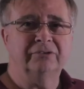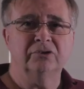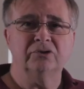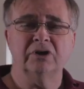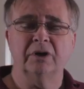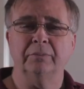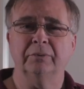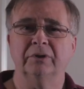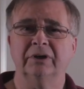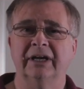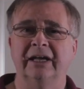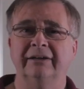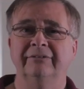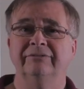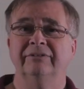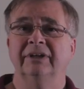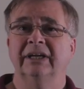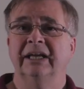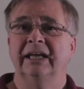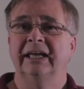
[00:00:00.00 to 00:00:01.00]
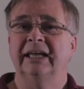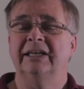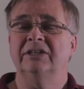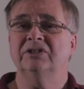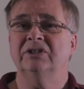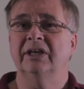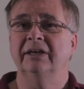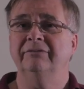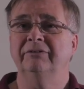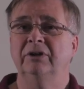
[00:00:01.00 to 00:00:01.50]
the treble clef
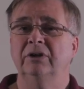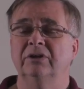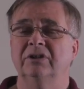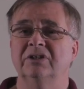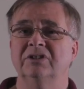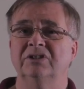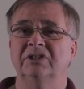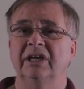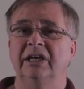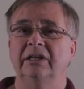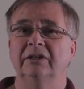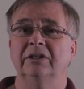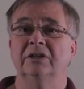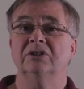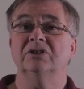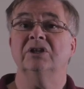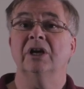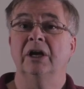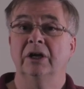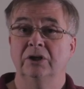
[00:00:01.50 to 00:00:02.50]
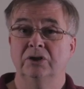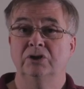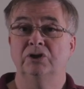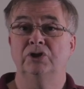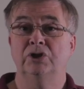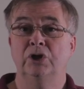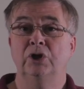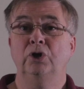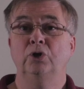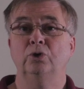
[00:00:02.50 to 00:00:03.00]
is giving you the C that's
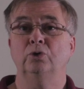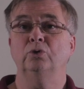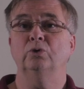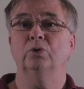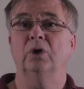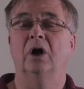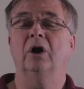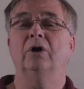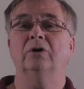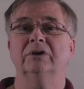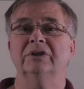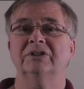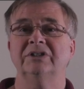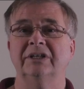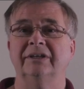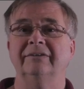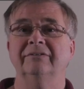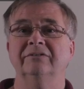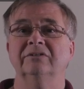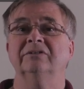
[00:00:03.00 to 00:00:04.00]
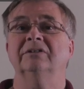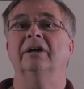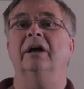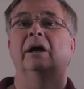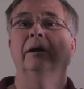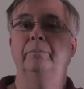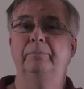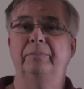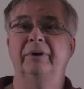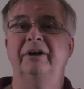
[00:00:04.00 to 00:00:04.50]
two octaves
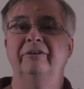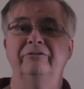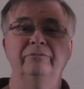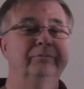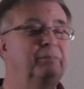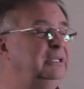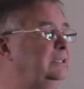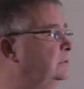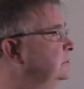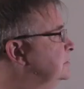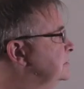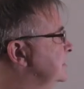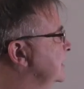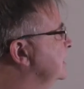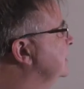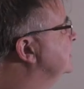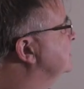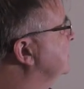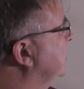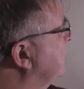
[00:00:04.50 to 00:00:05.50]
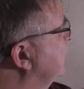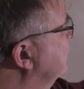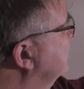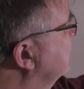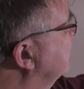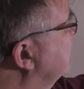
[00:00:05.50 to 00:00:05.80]
above middle C. So